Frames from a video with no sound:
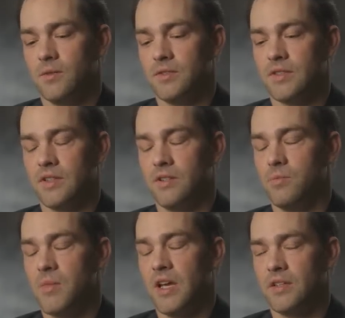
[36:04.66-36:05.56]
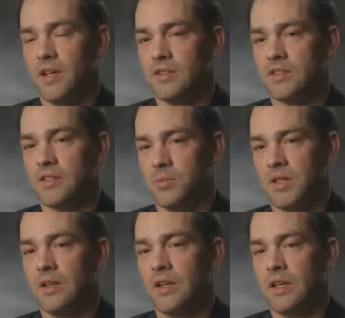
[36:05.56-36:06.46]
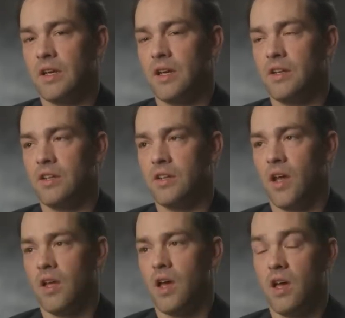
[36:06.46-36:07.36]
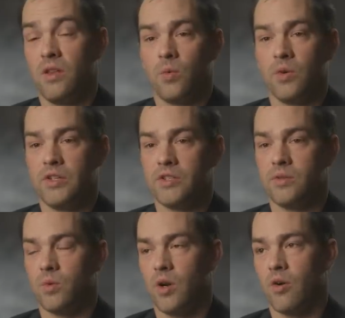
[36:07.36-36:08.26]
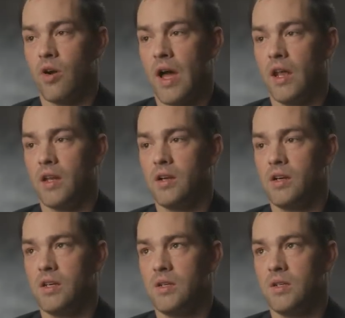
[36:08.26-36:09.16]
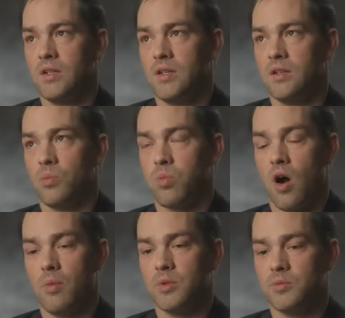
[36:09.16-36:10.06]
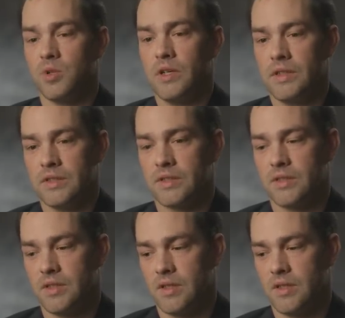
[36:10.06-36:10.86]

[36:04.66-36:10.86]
to maintain stability in the region where we're at. The problem was